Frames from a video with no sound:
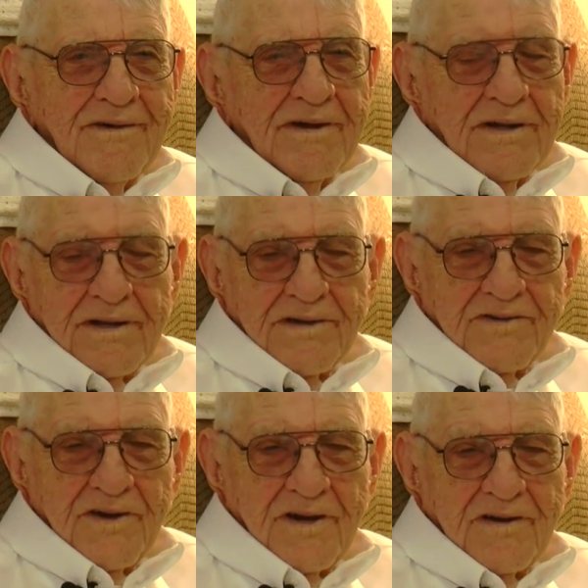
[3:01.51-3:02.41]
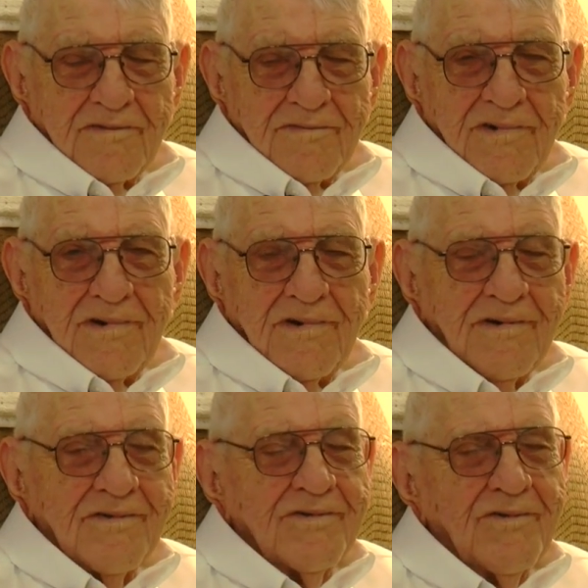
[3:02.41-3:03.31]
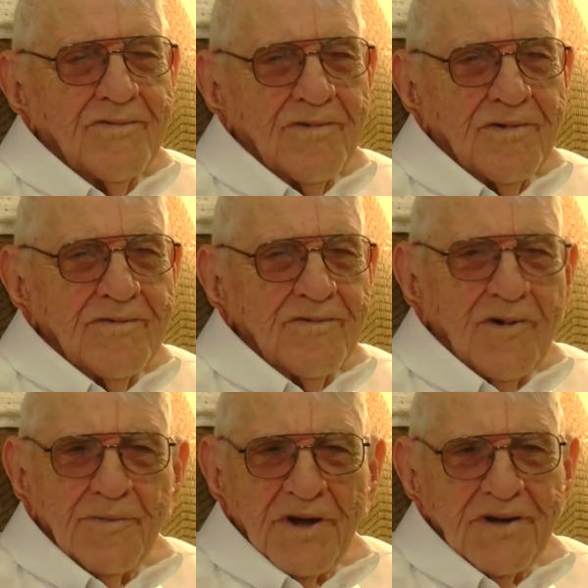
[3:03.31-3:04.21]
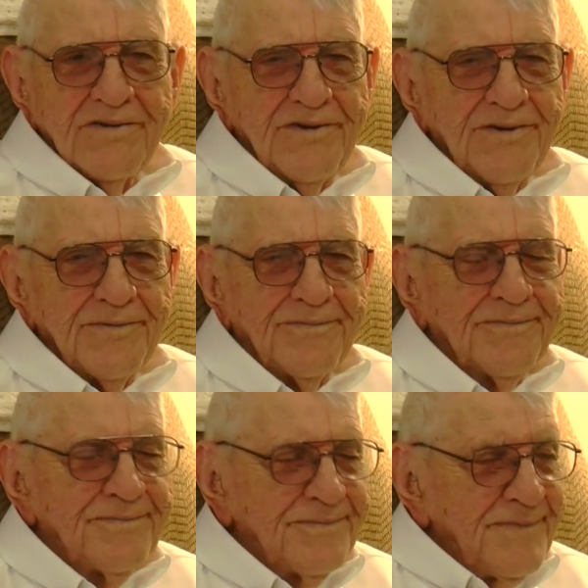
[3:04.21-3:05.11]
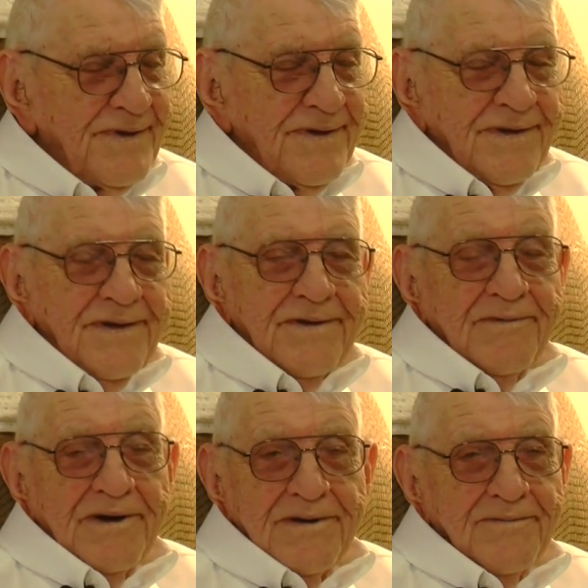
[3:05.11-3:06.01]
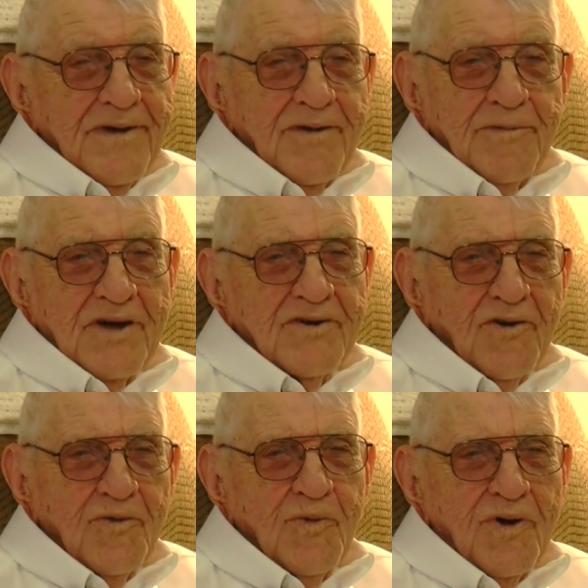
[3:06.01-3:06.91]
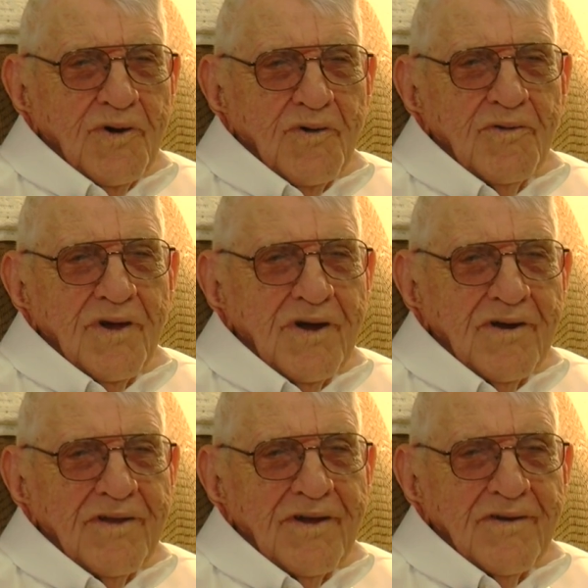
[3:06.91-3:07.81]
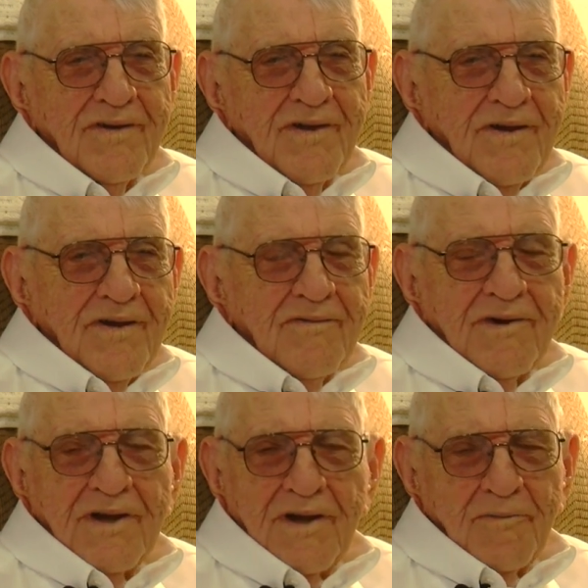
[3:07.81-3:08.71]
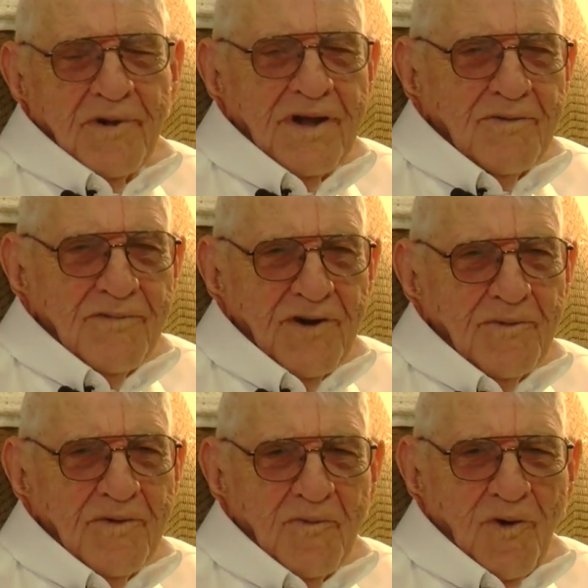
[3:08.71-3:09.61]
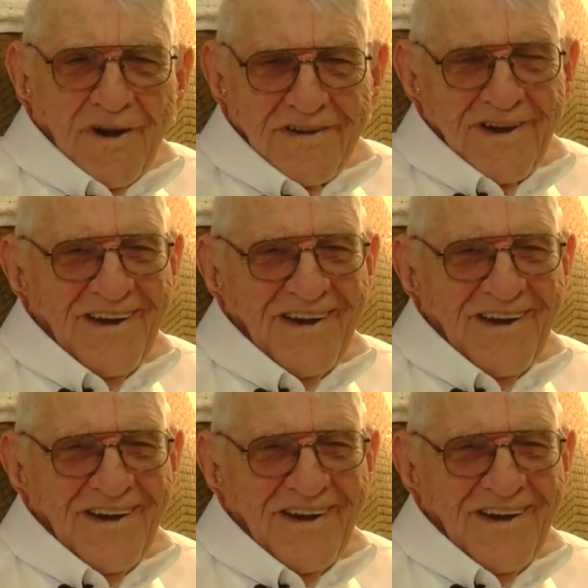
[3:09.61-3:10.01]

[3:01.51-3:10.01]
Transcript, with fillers: Well, I shot here and so forth. What about you? Well, about the only one on there that, well, I played football. What?